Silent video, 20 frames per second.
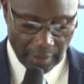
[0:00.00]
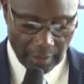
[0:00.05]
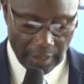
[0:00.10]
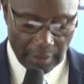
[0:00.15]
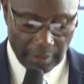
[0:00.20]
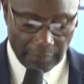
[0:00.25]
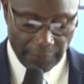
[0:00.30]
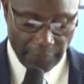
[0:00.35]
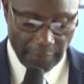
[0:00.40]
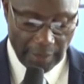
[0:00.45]

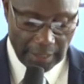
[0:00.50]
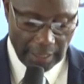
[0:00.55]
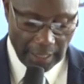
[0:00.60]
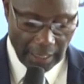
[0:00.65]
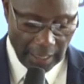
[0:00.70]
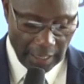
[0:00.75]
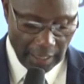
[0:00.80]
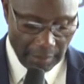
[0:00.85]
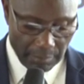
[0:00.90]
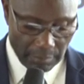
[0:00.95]
It further
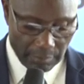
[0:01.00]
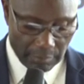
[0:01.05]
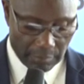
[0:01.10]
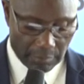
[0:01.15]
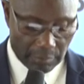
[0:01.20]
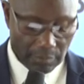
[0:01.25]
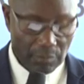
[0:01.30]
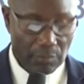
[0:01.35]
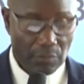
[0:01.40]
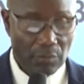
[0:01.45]

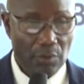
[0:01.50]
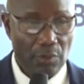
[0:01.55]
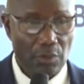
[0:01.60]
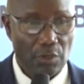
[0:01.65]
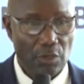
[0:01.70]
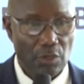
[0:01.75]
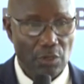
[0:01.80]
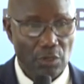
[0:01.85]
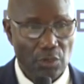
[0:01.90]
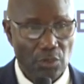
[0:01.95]
aims
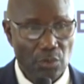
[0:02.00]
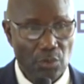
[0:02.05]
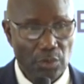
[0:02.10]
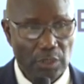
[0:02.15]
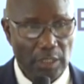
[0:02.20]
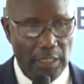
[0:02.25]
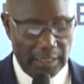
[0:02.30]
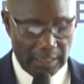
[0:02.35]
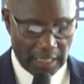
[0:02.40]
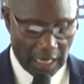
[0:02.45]
to
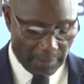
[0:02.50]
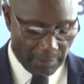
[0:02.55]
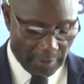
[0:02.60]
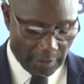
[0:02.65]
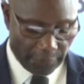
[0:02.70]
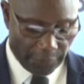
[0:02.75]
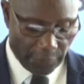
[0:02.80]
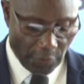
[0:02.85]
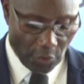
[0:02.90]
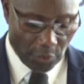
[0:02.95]

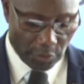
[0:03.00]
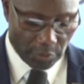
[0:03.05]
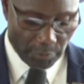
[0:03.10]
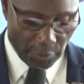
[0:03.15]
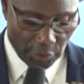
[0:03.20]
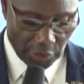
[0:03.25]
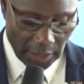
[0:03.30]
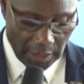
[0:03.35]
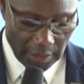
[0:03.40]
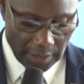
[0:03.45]
discover full
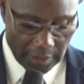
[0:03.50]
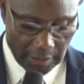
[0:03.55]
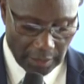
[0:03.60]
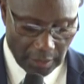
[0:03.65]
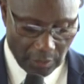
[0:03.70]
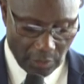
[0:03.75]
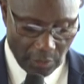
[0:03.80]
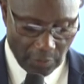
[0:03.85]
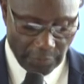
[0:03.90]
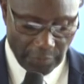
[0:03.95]

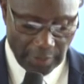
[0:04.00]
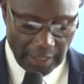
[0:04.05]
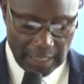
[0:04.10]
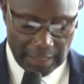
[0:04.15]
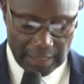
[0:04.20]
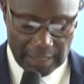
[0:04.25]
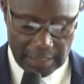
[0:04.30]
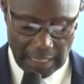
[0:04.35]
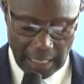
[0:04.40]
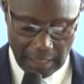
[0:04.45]
potential of
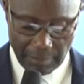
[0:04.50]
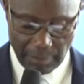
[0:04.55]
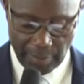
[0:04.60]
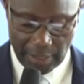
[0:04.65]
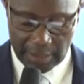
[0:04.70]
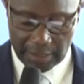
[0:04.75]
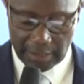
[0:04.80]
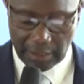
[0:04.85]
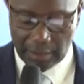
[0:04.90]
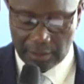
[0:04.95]
each young
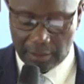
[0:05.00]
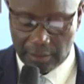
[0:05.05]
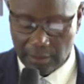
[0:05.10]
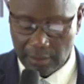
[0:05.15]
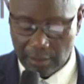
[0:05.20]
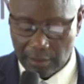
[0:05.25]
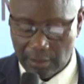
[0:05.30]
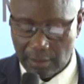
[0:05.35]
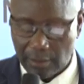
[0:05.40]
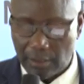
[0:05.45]
person
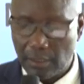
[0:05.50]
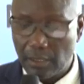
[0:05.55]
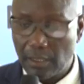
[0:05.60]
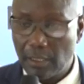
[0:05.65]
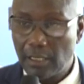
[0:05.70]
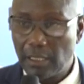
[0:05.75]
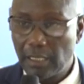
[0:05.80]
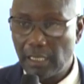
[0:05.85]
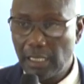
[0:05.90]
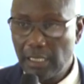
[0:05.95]

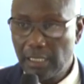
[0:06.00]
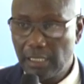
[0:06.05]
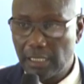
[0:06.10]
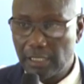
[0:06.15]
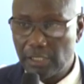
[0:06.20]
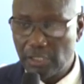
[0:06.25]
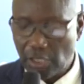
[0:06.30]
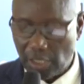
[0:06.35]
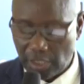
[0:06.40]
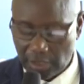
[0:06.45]
in
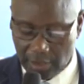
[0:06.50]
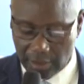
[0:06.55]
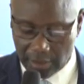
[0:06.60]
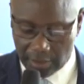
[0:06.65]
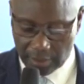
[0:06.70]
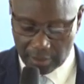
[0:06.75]
the church